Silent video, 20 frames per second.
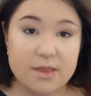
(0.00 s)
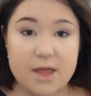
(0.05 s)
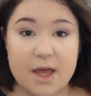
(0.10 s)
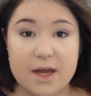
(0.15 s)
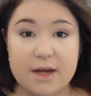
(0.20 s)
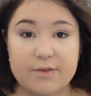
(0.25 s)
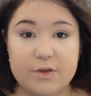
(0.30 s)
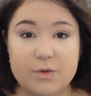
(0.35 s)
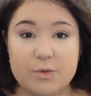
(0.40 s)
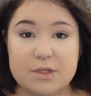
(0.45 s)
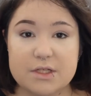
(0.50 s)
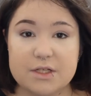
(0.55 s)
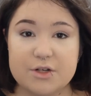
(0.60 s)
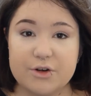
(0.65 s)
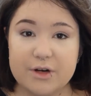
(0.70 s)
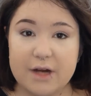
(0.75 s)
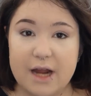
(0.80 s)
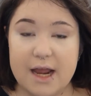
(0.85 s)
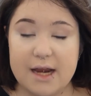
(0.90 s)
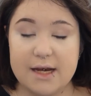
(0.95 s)
Then if you want to
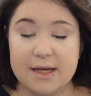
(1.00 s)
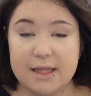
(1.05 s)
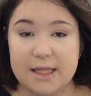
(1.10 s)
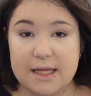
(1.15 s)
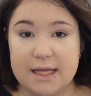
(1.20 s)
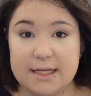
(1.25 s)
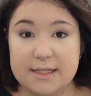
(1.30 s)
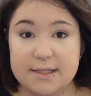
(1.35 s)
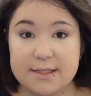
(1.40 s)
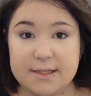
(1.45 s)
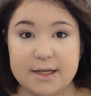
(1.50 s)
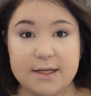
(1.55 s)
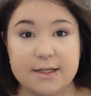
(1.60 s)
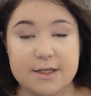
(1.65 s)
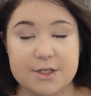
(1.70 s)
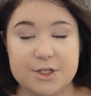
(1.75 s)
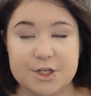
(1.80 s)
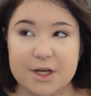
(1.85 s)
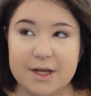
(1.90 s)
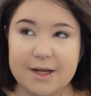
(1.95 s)
create the
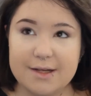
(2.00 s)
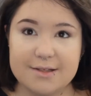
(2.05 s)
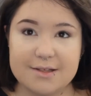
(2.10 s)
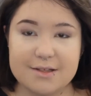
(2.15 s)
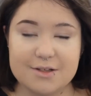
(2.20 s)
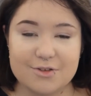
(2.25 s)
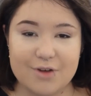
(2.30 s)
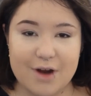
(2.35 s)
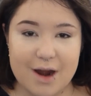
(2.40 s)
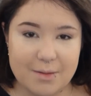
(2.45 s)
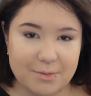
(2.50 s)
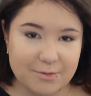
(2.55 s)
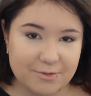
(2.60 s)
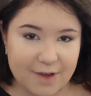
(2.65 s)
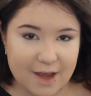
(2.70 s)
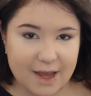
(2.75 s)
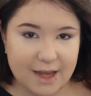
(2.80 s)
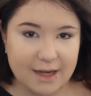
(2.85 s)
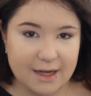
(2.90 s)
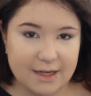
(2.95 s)
signature Instagram
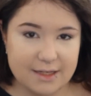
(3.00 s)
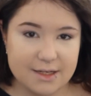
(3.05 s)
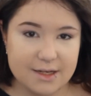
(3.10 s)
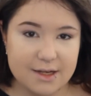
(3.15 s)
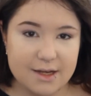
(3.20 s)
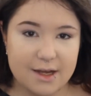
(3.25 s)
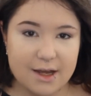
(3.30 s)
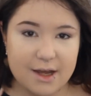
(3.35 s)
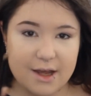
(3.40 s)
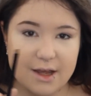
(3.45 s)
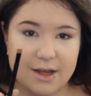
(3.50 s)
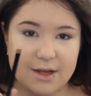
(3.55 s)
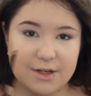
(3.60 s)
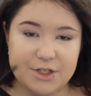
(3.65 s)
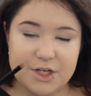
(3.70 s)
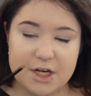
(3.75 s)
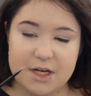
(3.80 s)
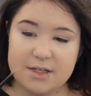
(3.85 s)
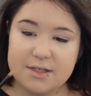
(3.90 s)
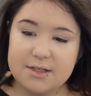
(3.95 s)
fade,
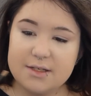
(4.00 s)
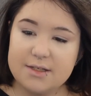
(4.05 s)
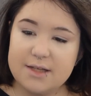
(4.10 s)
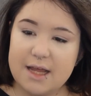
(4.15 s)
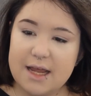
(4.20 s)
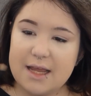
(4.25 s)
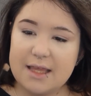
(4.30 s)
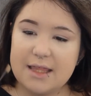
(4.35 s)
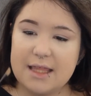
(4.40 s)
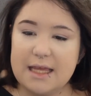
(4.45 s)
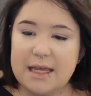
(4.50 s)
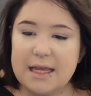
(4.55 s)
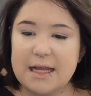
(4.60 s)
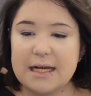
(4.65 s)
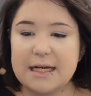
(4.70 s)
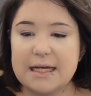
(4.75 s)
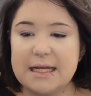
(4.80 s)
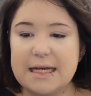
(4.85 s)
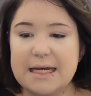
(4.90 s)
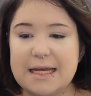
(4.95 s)
just take the
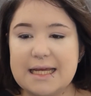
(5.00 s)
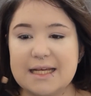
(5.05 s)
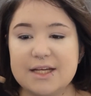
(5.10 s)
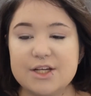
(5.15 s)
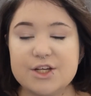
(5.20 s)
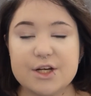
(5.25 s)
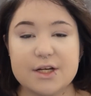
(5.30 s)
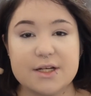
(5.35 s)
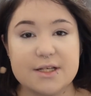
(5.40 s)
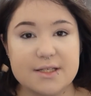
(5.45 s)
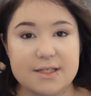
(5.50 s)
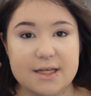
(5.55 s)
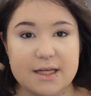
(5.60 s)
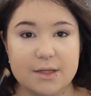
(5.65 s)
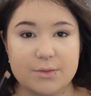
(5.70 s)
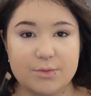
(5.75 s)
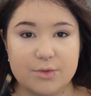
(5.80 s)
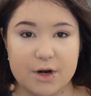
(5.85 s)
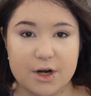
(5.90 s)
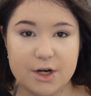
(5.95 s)
clean-ish
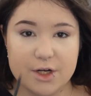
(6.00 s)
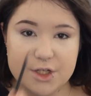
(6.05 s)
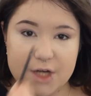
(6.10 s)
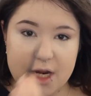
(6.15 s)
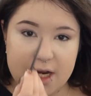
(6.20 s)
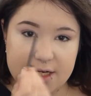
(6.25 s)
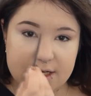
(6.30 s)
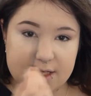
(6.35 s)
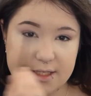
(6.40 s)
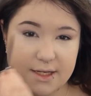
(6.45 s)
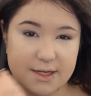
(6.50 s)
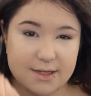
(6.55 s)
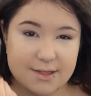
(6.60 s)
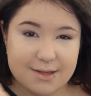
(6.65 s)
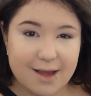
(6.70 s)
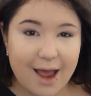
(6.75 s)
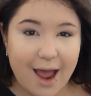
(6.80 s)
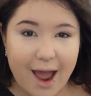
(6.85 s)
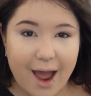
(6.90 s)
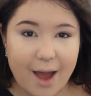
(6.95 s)
concealer brush and just
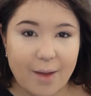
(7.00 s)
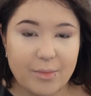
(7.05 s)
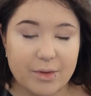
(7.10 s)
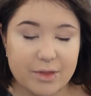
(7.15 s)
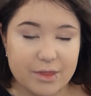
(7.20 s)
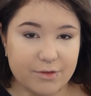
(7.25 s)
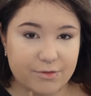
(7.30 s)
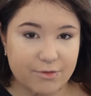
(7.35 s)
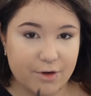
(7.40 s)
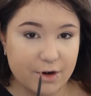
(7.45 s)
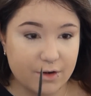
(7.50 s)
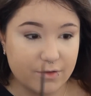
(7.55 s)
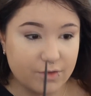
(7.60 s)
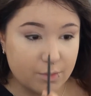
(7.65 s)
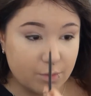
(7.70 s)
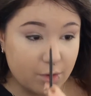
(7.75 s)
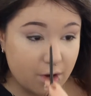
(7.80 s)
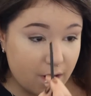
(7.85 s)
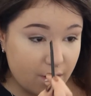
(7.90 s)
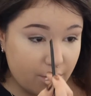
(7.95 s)
tap the front of
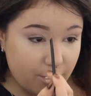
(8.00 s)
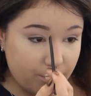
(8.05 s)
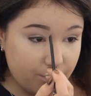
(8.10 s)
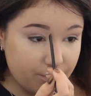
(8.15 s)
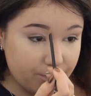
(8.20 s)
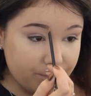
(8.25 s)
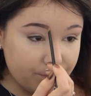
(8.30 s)
the brow.